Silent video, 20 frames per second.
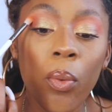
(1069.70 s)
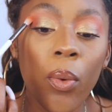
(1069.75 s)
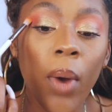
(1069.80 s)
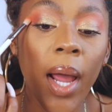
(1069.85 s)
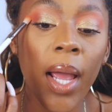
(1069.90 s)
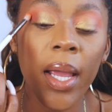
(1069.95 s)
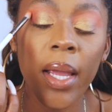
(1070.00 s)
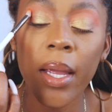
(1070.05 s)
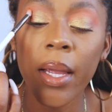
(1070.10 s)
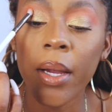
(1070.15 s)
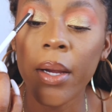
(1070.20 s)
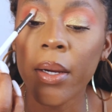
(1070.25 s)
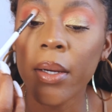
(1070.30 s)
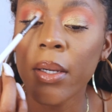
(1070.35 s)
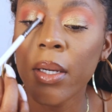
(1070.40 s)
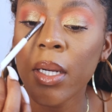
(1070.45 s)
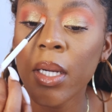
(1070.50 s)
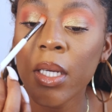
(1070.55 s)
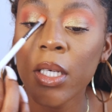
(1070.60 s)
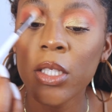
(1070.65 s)
right
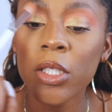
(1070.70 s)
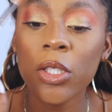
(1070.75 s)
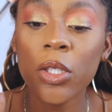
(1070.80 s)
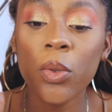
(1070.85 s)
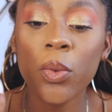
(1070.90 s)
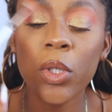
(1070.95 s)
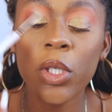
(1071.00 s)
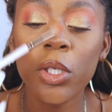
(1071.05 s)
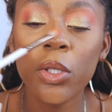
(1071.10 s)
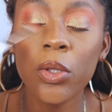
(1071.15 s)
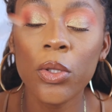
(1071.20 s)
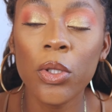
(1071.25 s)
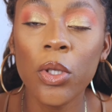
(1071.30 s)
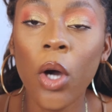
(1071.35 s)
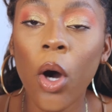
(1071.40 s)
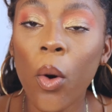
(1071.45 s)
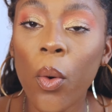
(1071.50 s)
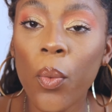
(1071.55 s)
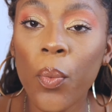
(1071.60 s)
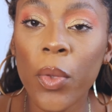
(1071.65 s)
here. So when you
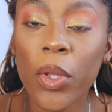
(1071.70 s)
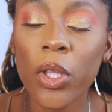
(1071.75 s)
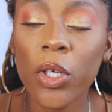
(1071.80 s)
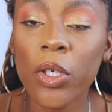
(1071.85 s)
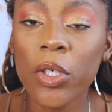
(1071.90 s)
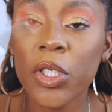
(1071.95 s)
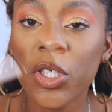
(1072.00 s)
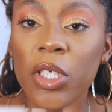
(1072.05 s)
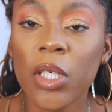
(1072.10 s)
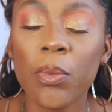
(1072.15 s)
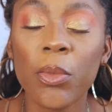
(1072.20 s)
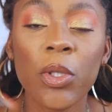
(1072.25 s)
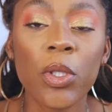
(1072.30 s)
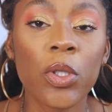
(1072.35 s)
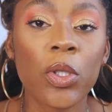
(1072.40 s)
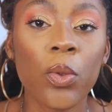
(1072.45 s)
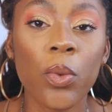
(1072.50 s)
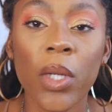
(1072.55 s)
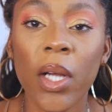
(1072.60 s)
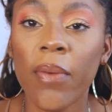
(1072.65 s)
go in with your
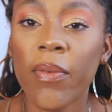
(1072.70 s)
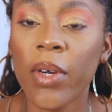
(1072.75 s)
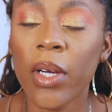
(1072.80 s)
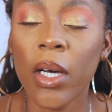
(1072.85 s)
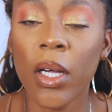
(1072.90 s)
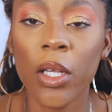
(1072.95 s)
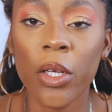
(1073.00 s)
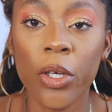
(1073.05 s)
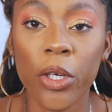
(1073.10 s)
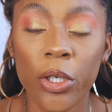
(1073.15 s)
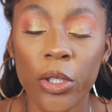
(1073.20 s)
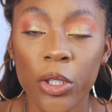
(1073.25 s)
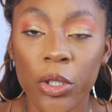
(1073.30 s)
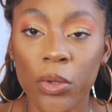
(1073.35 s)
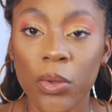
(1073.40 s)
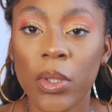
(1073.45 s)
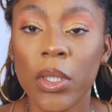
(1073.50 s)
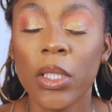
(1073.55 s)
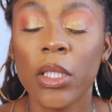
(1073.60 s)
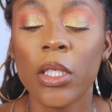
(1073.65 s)
shimmers or whatever color you're
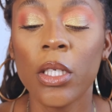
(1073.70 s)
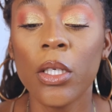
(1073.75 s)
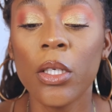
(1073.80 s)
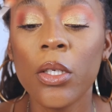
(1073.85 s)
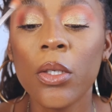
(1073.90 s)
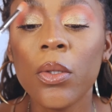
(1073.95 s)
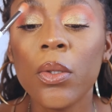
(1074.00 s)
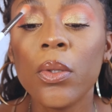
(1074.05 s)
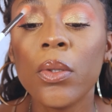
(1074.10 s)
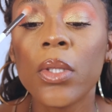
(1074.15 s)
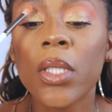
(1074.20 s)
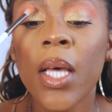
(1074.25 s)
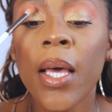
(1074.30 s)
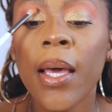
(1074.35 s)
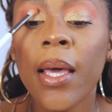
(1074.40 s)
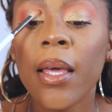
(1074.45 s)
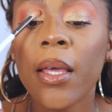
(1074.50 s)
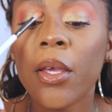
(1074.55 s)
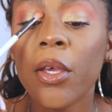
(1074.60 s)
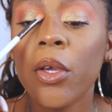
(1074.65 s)
choosing to use,
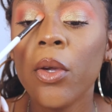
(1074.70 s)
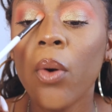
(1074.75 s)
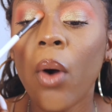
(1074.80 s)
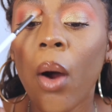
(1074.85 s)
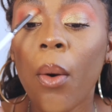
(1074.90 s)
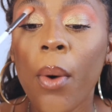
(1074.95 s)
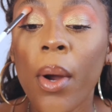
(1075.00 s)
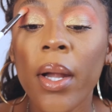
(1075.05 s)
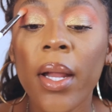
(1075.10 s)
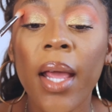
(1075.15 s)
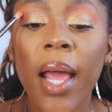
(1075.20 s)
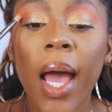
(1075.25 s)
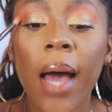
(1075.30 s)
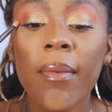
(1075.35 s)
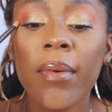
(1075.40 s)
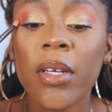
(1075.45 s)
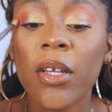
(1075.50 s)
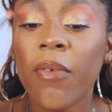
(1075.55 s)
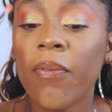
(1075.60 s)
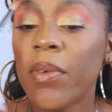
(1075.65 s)
you already
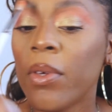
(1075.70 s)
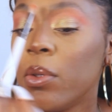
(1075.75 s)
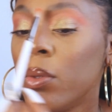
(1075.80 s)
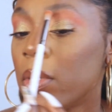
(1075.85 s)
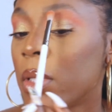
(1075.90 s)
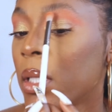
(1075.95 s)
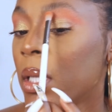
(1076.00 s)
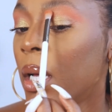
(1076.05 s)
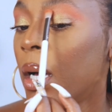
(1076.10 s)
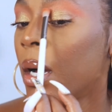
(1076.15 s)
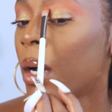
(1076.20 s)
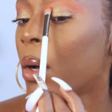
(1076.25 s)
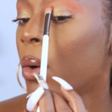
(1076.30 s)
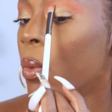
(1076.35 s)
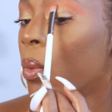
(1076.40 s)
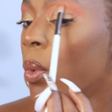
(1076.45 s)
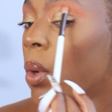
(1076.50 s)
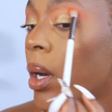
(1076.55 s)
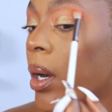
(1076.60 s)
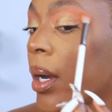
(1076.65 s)
have a diffused look.
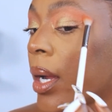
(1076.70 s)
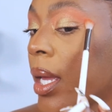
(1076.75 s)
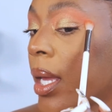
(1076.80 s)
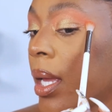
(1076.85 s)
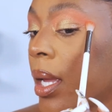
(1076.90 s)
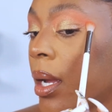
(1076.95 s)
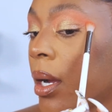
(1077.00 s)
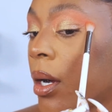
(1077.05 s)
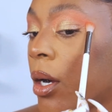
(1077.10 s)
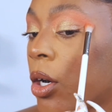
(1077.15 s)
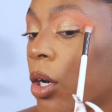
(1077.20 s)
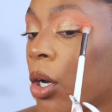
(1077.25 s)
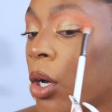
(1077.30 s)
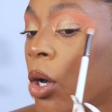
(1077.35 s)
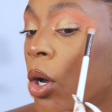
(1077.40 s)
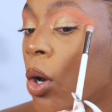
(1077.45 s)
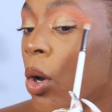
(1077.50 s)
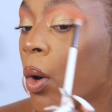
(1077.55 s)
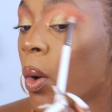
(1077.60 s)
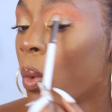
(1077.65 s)
Where here,
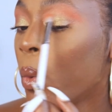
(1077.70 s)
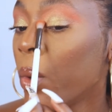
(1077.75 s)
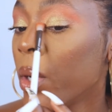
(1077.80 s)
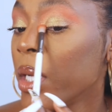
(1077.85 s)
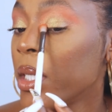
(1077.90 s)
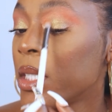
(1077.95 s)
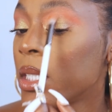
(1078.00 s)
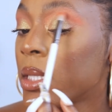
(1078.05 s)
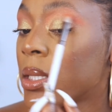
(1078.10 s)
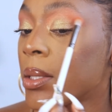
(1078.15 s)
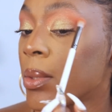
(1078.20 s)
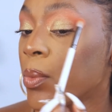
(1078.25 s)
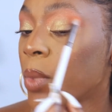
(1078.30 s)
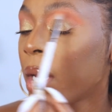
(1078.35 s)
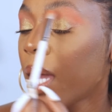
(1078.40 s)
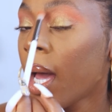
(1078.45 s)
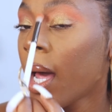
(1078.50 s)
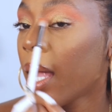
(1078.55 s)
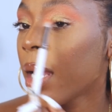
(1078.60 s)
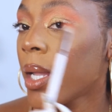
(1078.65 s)
we just,
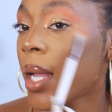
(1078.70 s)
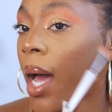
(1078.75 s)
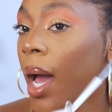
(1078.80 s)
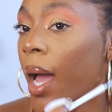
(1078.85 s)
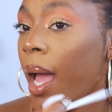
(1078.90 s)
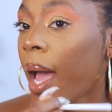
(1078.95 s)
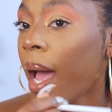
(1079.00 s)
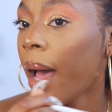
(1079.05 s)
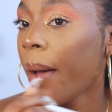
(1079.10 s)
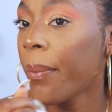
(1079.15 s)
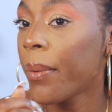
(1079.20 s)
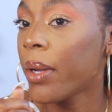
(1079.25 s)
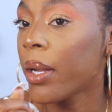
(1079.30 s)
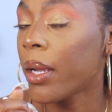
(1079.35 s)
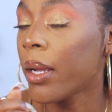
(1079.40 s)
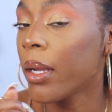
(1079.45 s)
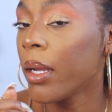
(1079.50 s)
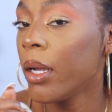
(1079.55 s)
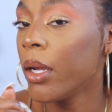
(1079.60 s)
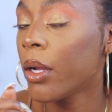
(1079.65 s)
we got a lot
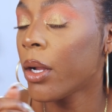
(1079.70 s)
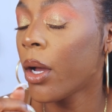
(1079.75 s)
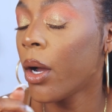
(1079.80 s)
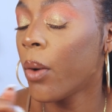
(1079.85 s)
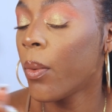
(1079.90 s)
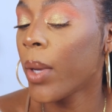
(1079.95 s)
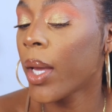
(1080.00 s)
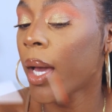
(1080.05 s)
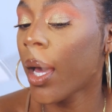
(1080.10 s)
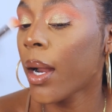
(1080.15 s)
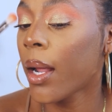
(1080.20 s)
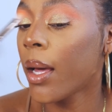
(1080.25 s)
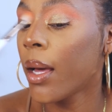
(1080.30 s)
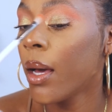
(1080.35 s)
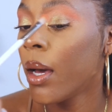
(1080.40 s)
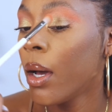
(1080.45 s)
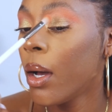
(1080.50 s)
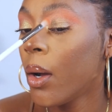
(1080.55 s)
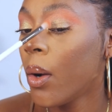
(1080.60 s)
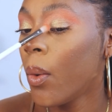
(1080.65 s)
happening, you know? We got
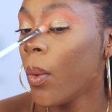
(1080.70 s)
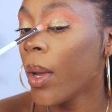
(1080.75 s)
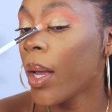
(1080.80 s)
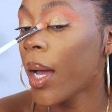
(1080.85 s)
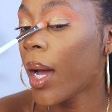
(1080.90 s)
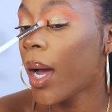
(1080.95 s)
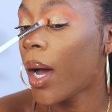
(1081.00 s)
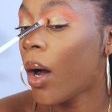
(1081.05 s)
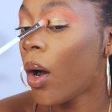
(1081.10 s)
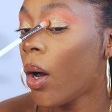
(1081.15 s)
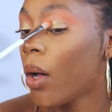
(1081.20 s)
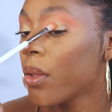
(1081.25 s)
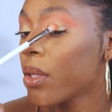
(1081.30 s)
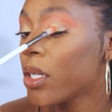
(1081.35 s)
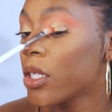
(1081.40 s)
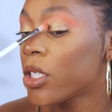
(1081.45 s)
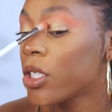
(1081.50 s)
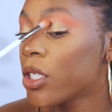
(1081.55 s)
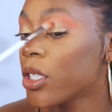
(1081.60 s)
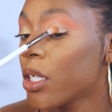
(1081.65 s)
a, we got all
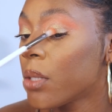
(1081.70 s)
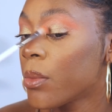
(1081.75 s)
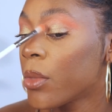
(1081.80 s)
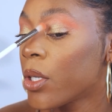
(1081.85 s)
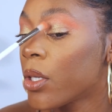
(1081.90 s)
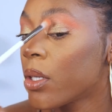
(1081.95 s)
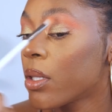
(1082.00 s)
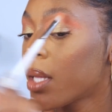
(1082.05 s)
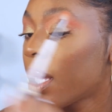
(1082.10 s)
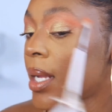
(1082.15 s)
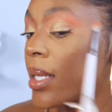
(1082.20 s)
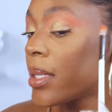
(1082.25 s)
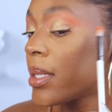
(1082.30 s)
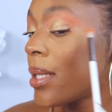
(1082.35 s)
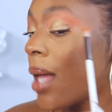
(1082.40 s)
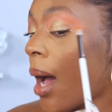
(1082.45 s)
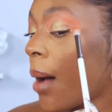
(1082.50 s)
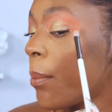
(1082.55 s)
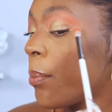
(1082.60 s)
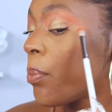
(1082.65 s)
this shimmer
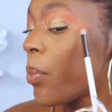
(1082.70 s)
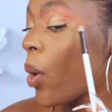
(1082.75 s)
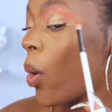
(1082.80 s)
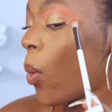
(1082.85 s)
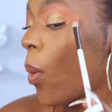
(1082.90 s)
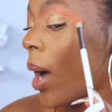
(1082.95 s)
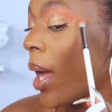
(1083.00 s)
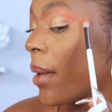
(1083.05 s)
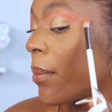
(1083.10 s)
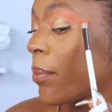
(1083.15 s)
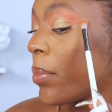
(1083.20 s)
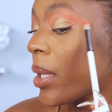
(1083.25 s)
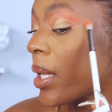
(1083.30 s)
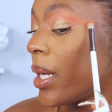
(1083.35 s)
that's not quite